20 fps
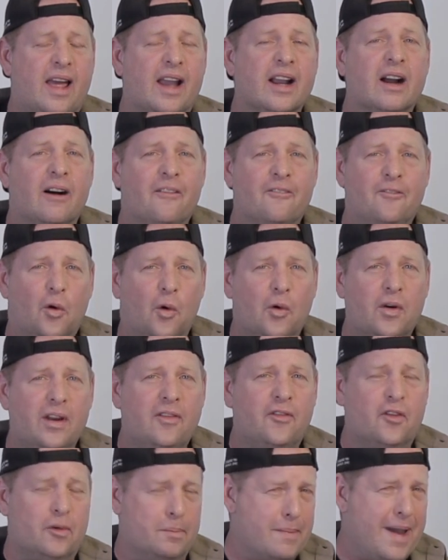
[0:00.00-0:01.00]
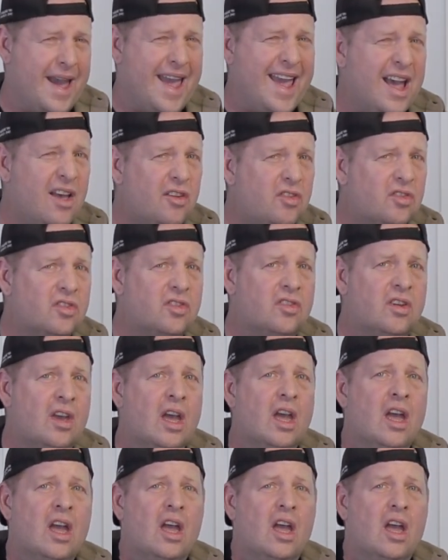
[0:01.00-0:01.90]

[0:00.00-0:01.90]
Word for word: like on four different masks.